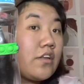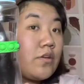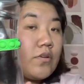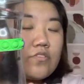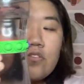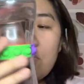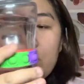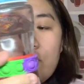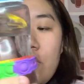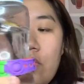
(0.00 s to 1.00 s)
Anyways,
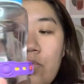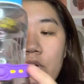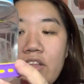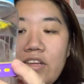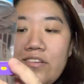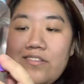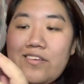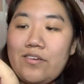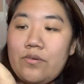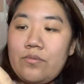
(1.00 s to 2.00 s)
so what they
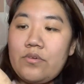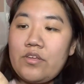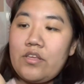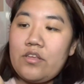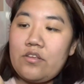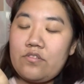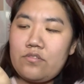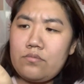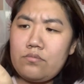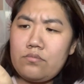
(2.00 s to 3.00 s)
do is,